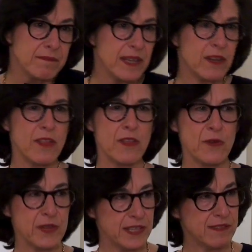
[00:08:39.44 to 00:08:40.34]
And
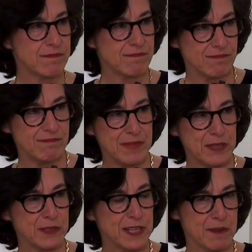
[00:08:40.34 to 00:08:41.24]
although he
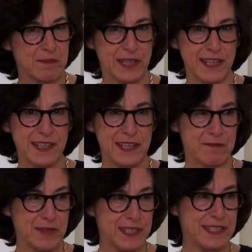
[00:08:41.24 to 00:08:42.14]
bitterly complained that he
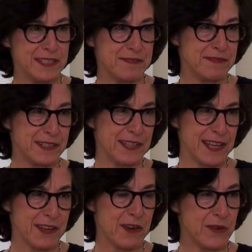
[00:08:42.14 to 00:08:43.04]
really didn't feel
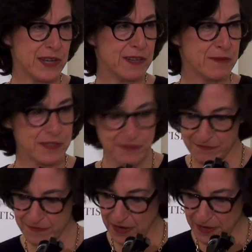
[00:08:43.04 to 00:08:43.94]
like going and was
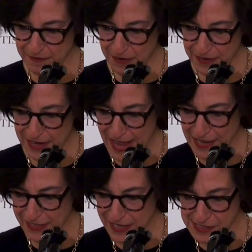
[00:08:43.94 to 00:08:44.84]
very, very
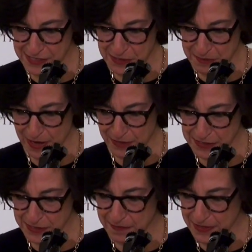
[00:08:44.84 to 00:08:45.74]
adolescent about
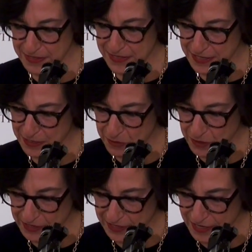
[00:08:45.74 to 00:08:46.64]
something that he
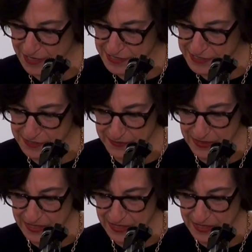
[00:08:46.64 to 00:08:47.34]
organized,